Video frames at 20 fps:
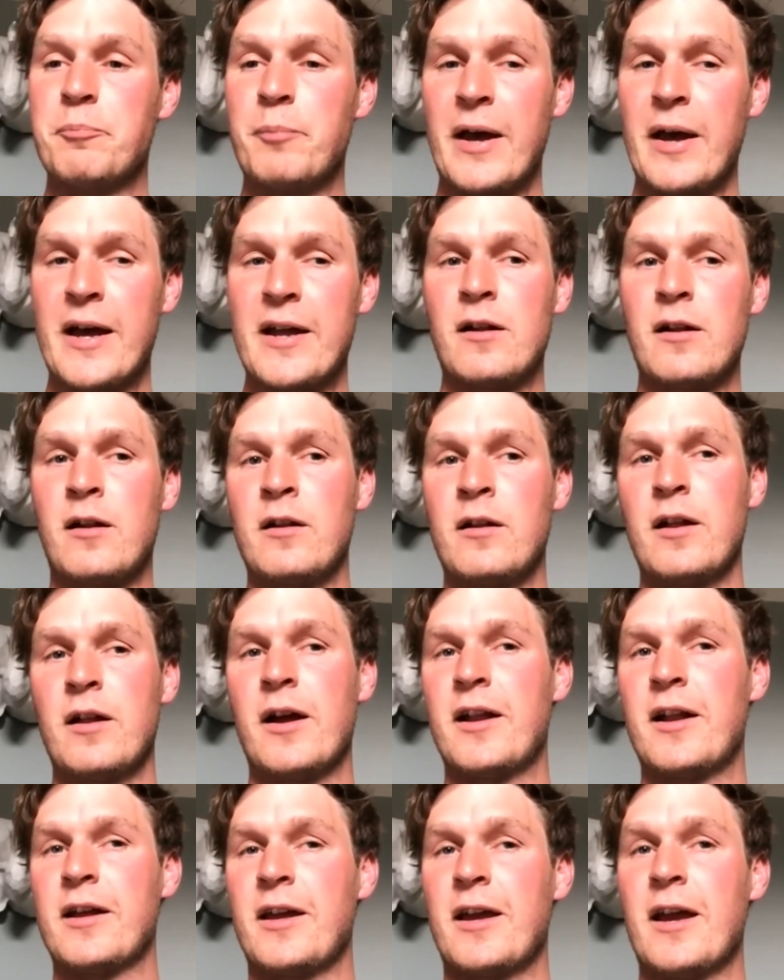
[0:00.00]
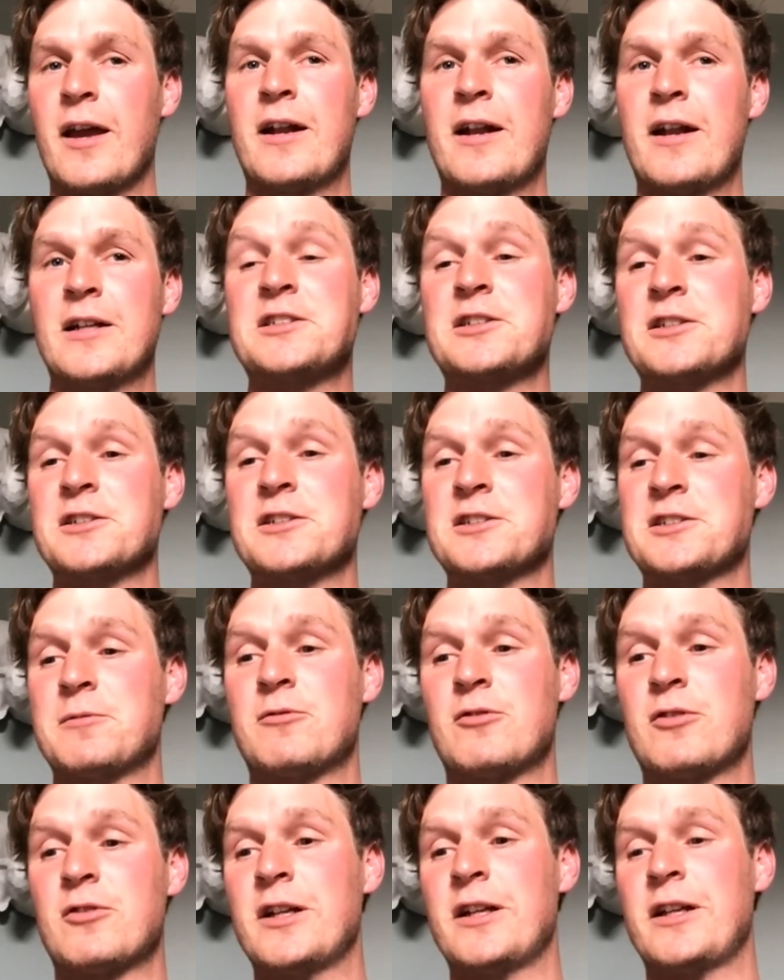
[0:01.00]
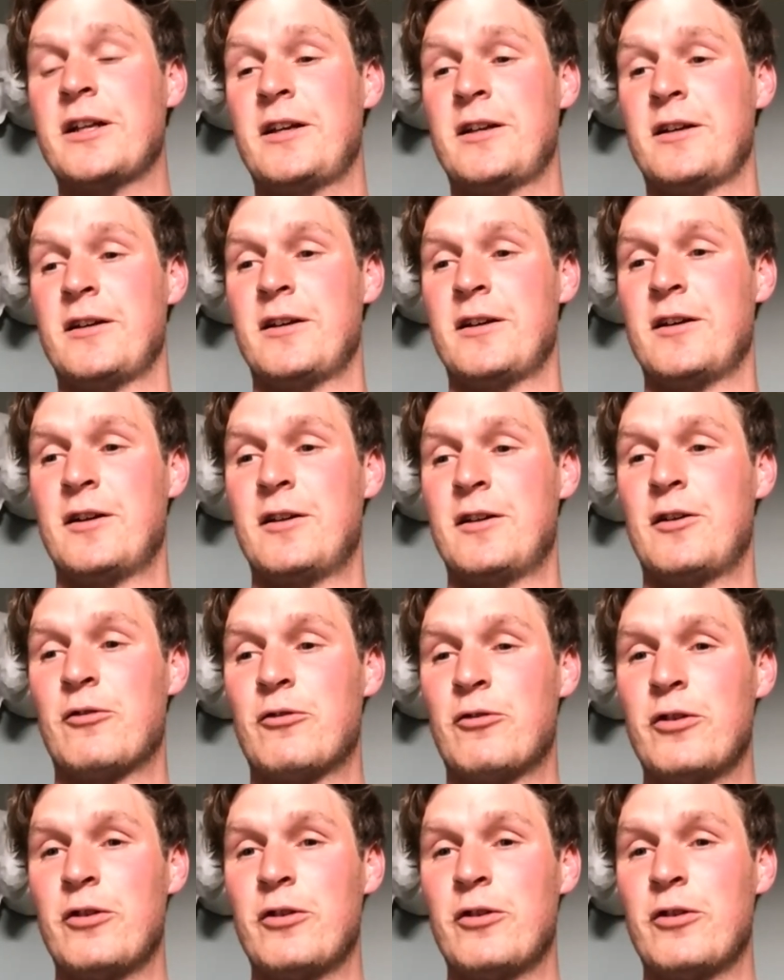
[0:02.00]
you can pedal, and again, it's got some really,